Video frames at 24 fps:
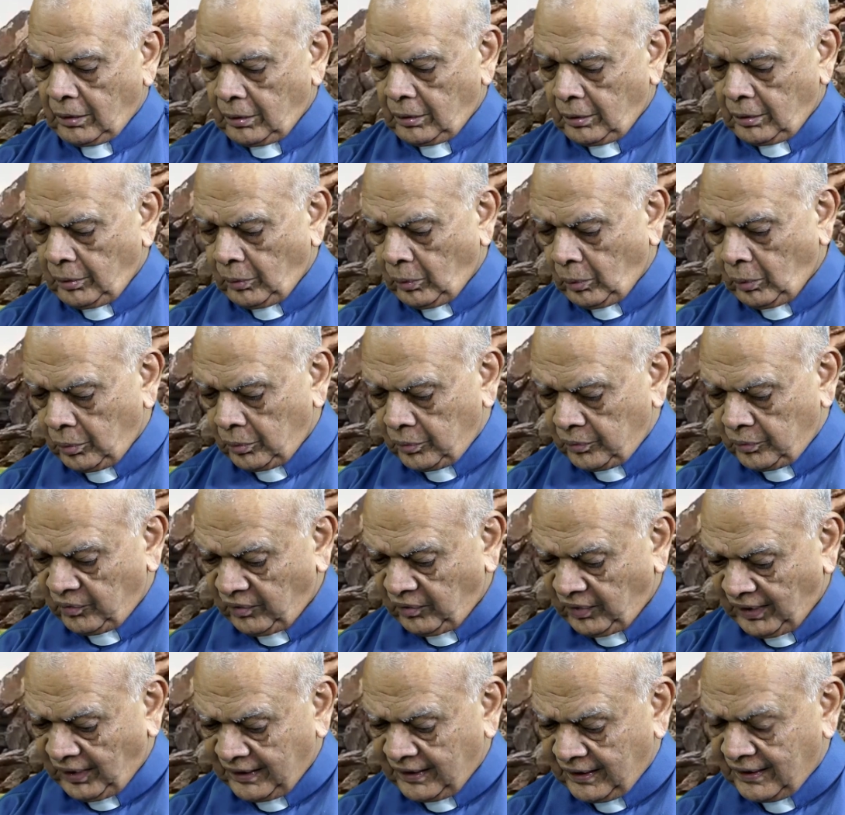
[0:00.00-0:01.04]

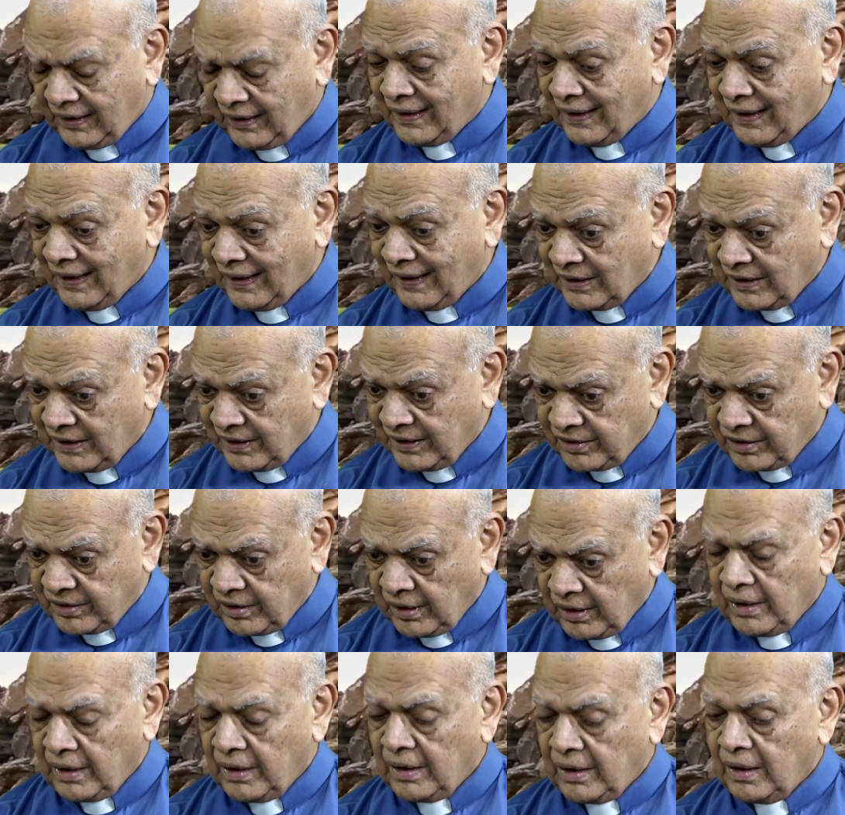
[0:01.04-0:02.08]
one of the things is
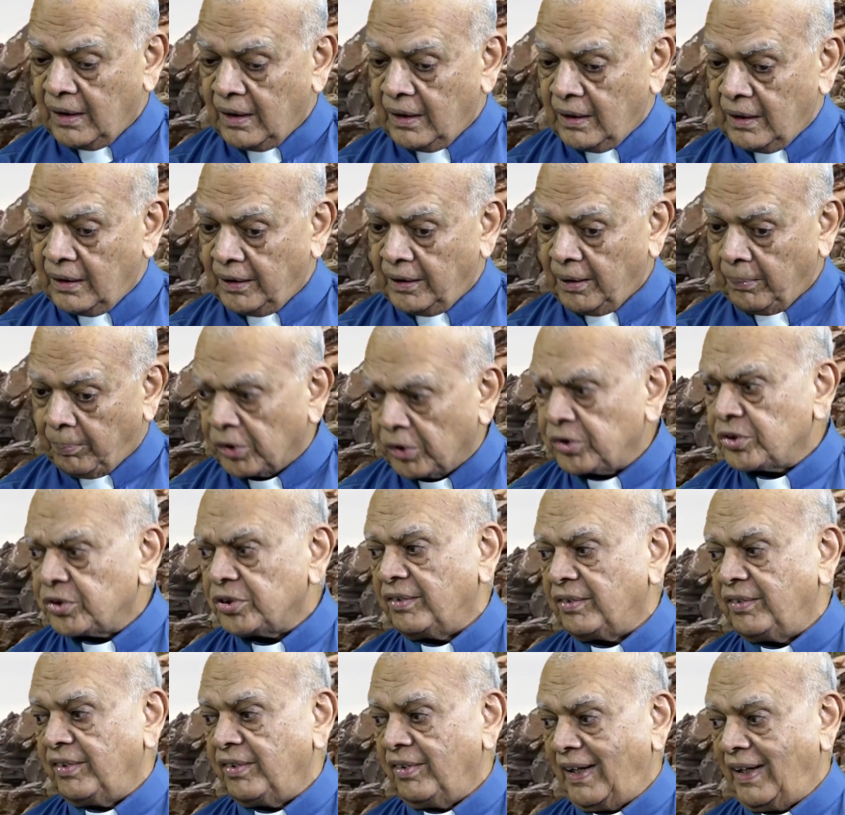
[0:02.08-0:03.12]
the
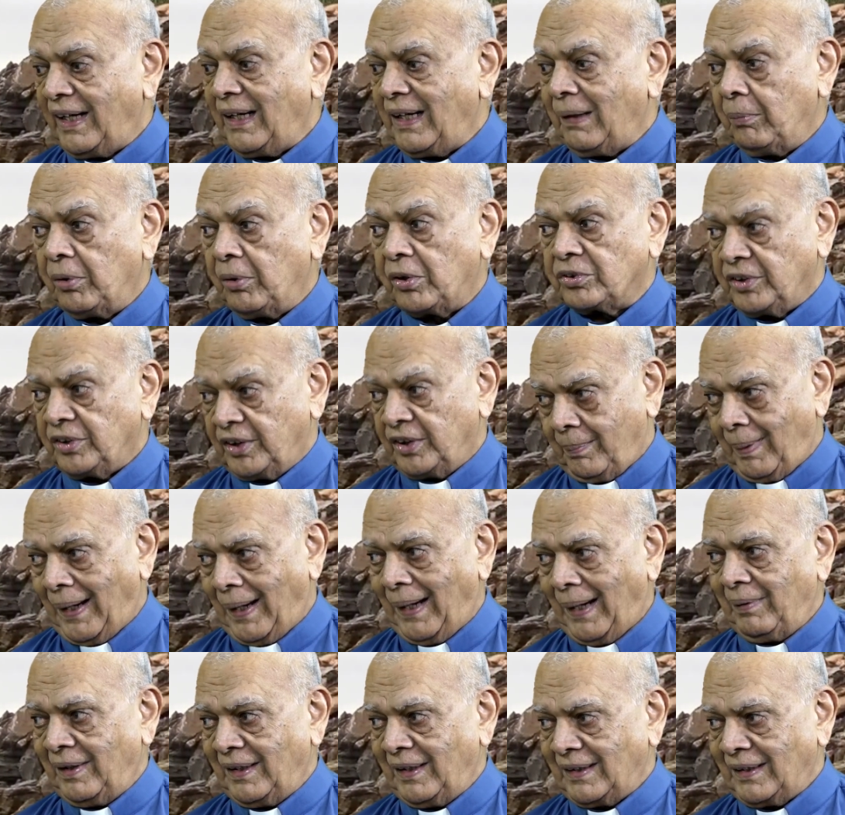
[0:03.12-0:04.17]
books of the very books of the
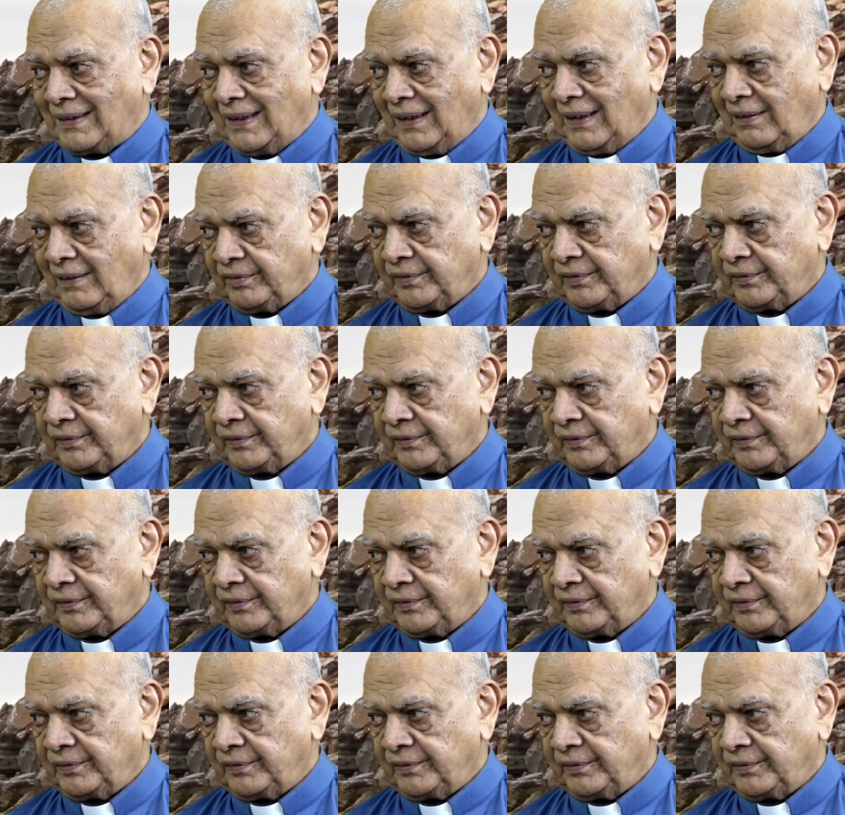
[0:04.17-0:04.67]
Bible itself.